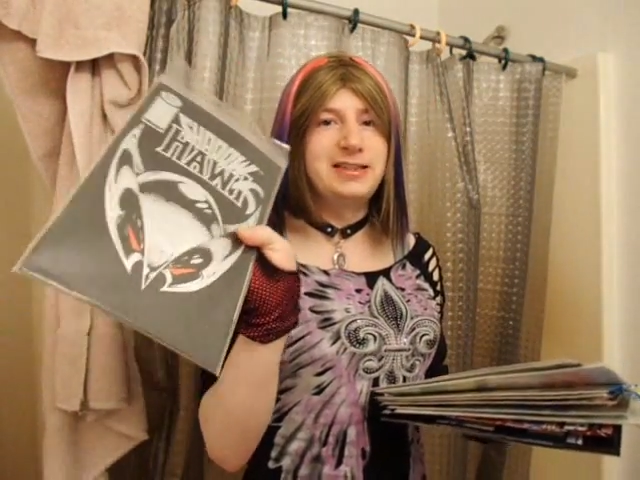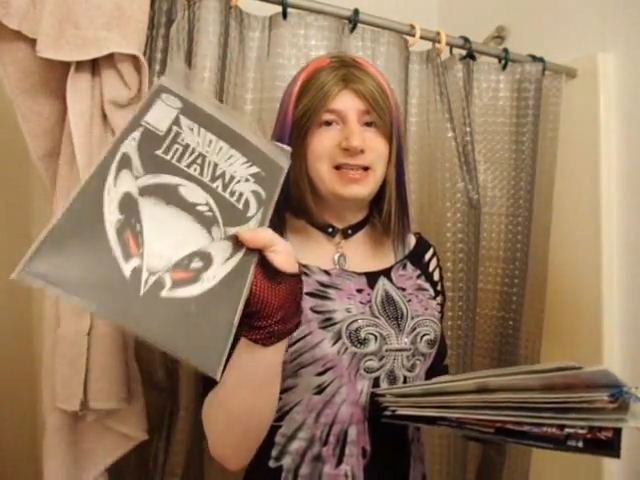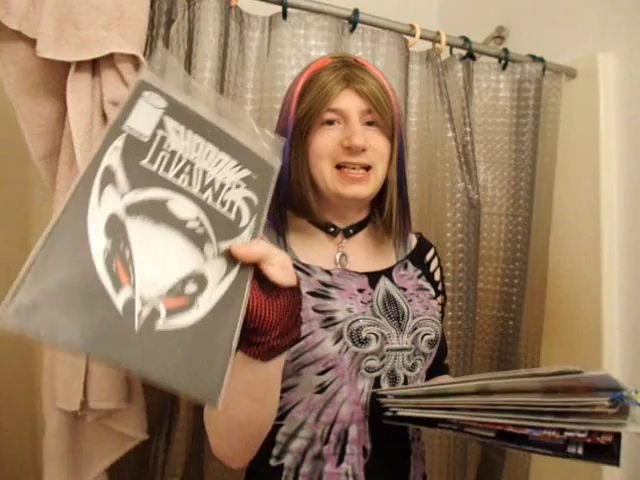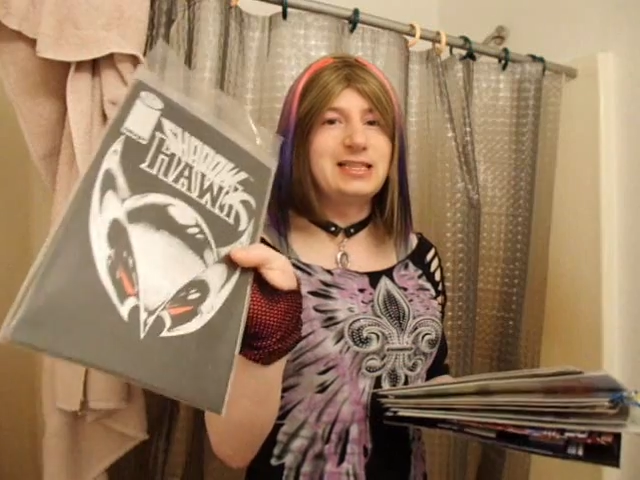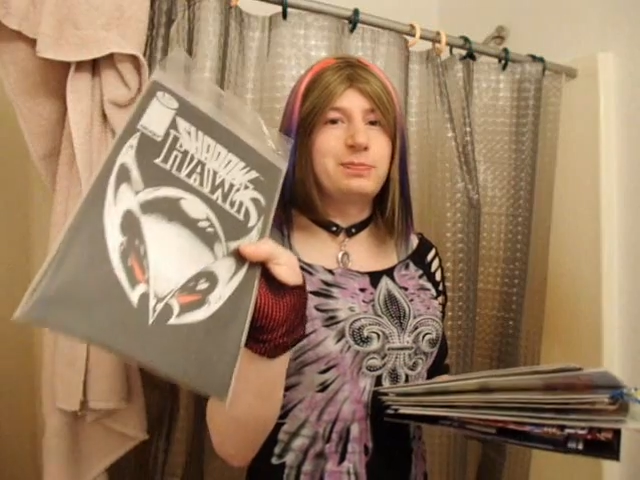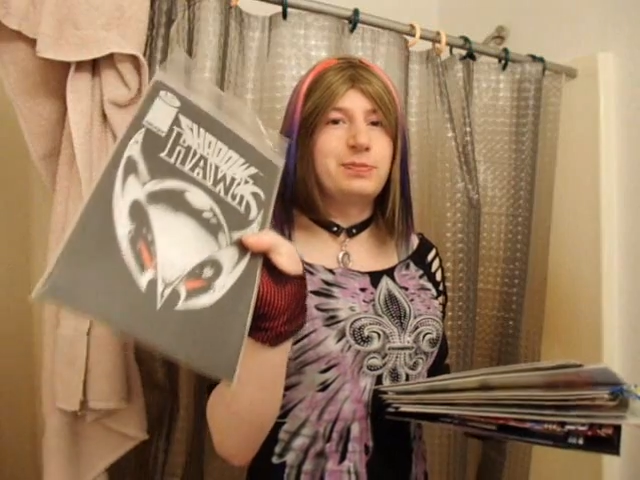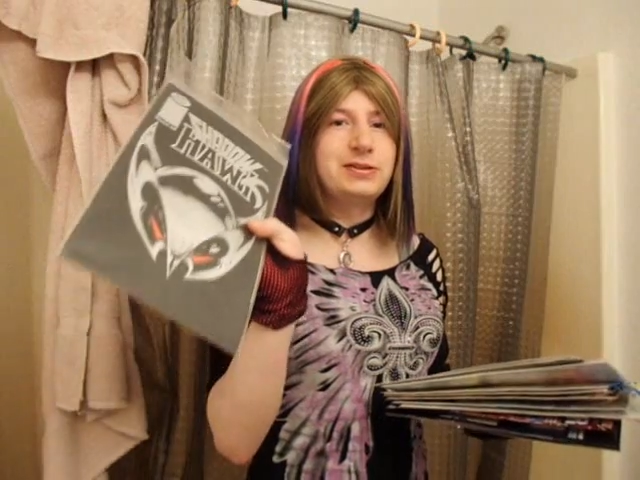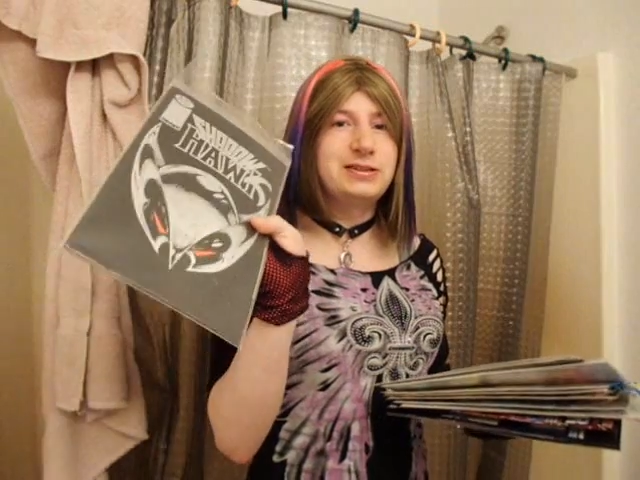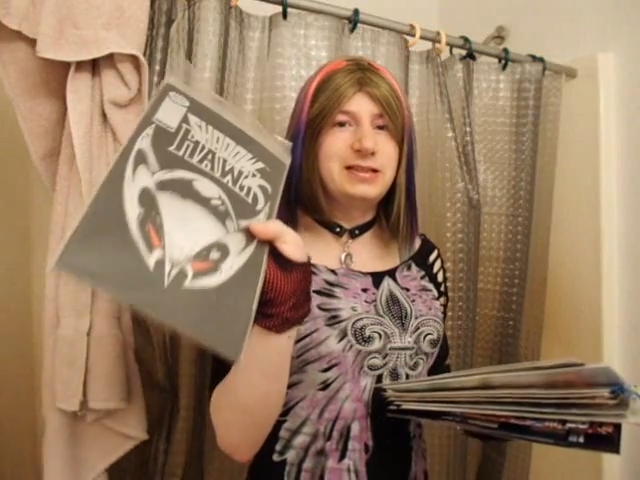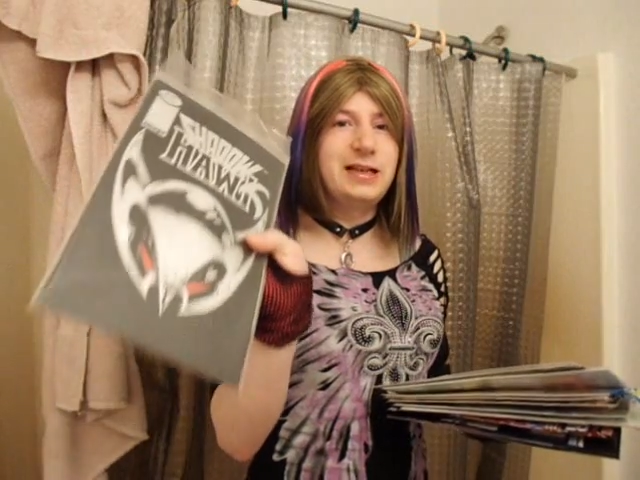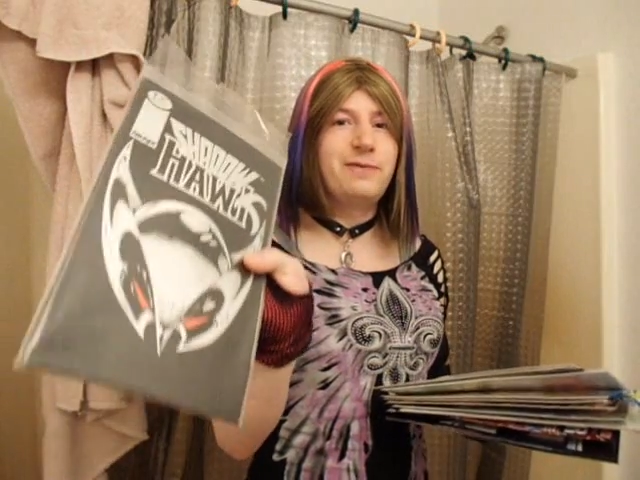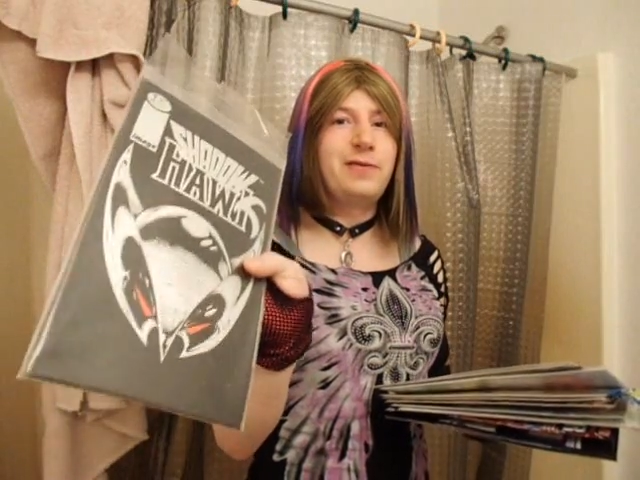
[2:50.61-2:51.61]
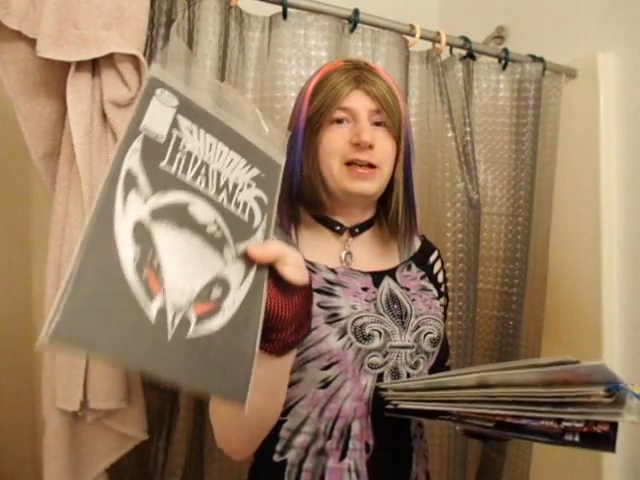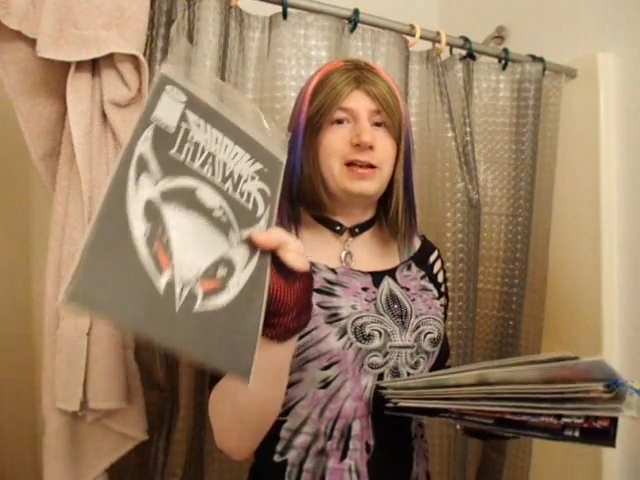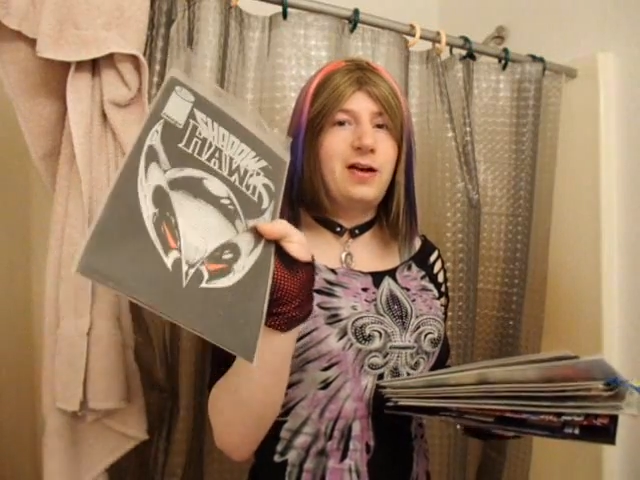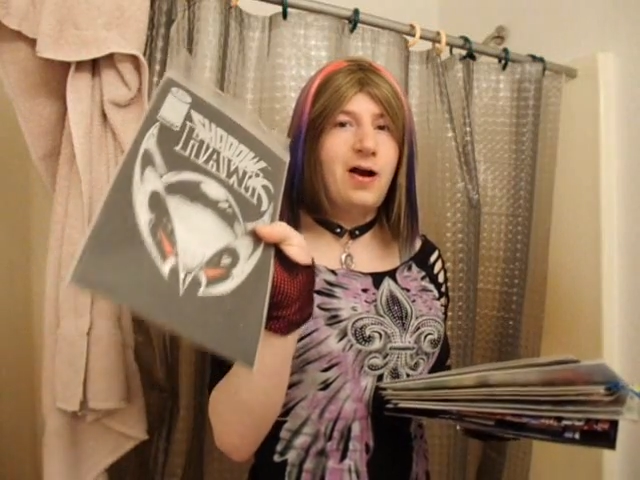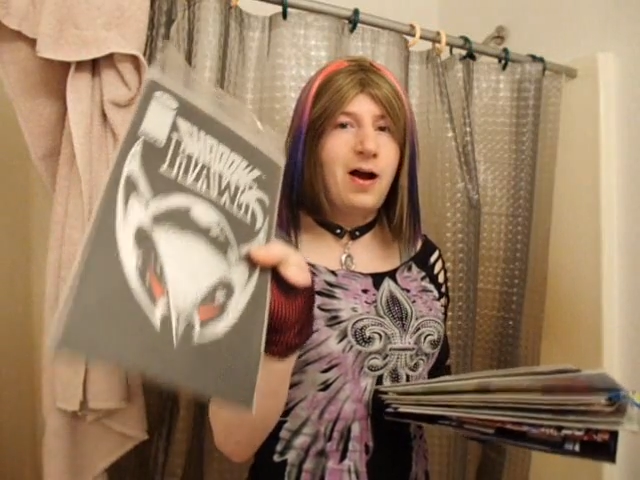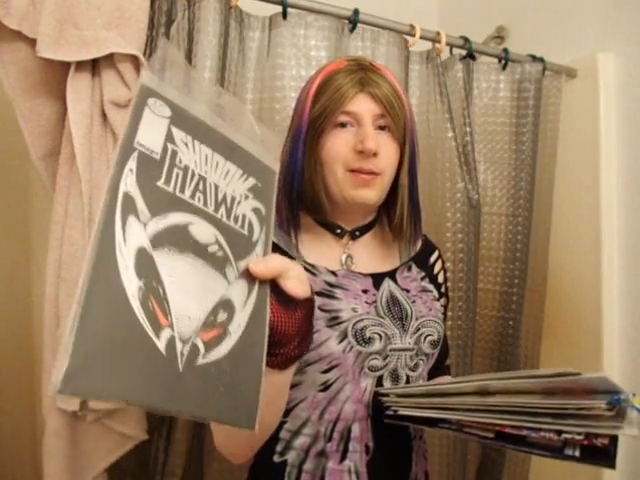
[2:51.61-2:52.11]
This specific
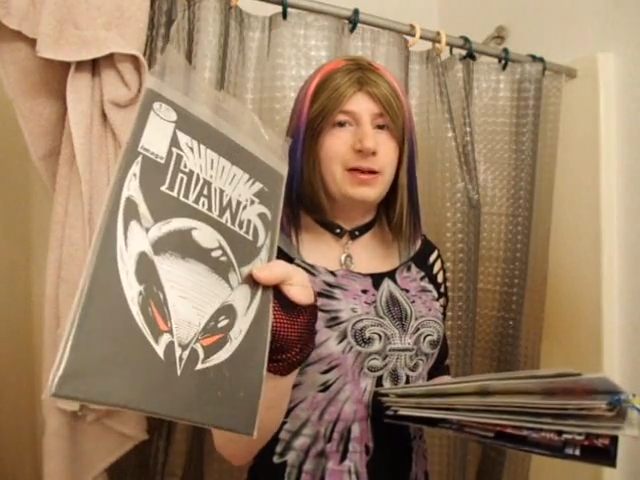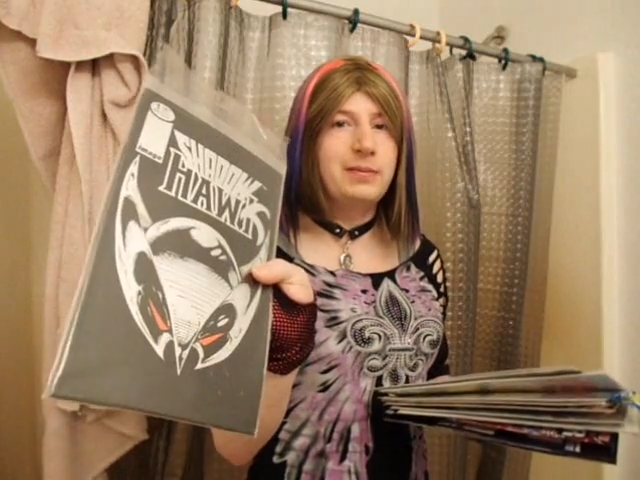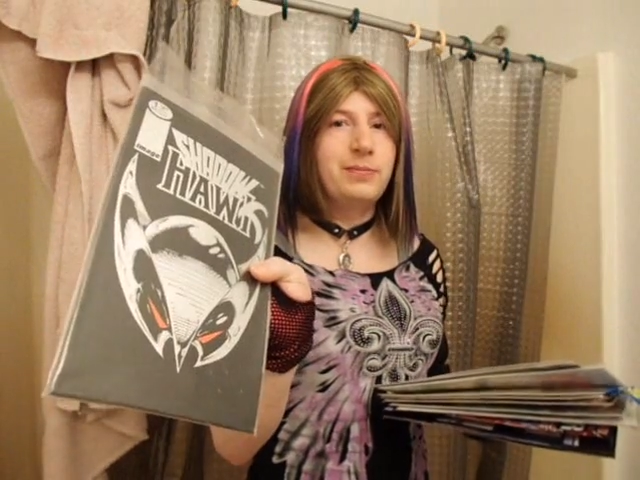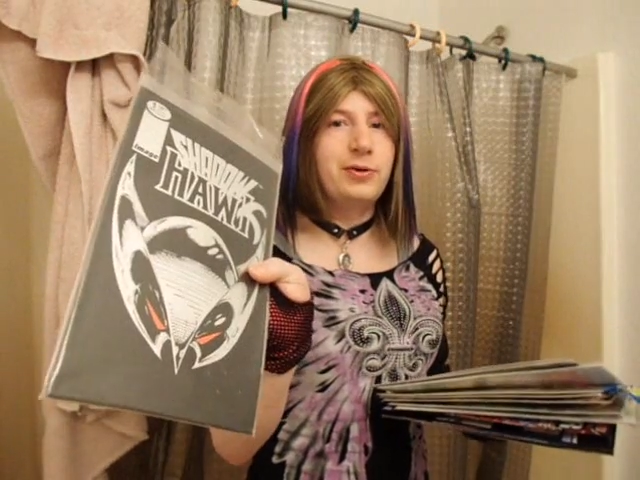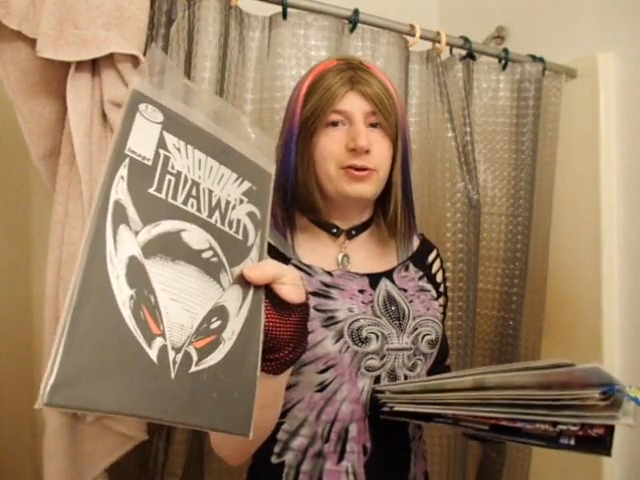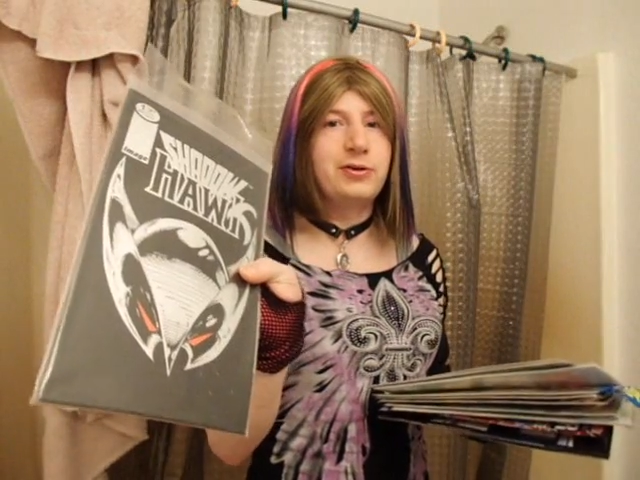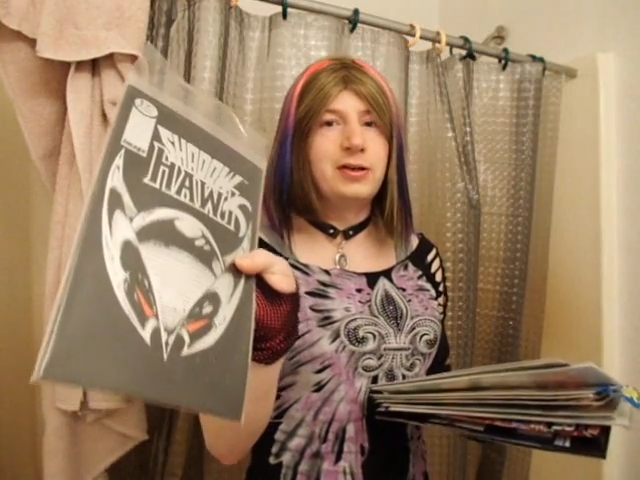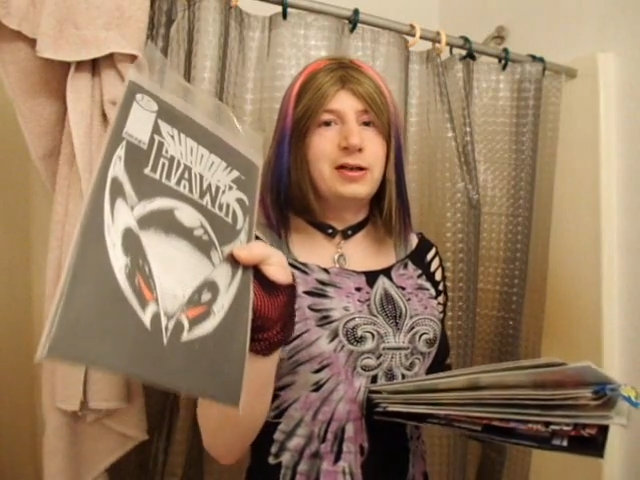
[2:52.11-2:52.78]
comic book